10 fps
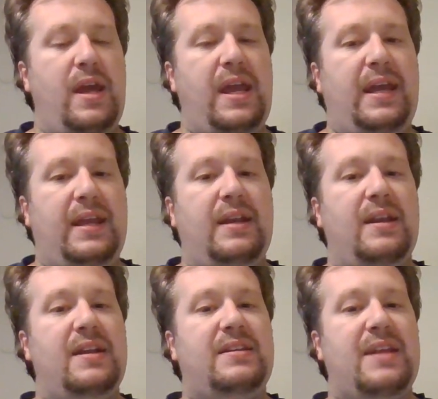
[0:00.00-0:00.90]

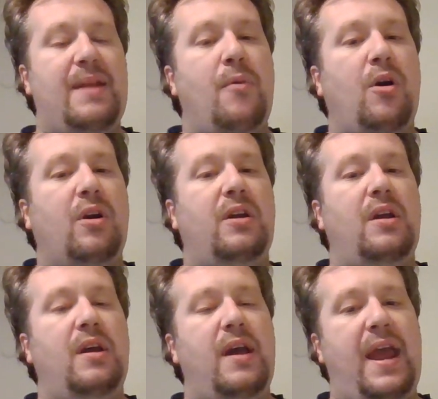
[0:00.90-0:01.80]
in Denmark,
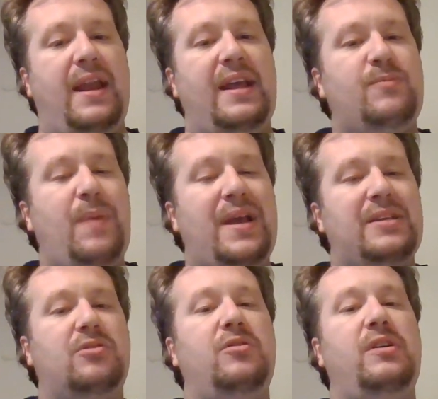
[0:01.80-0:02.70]
and it's
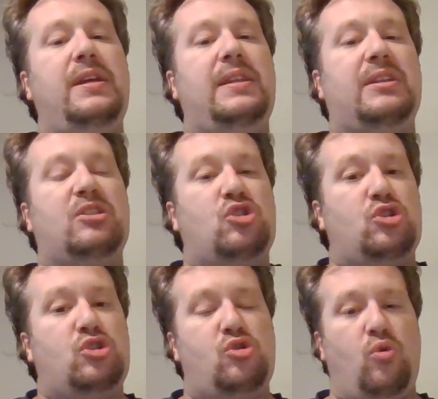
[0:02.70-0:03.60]
basically the
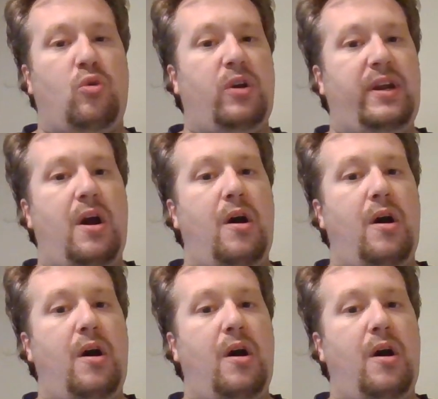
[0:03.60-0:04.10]
story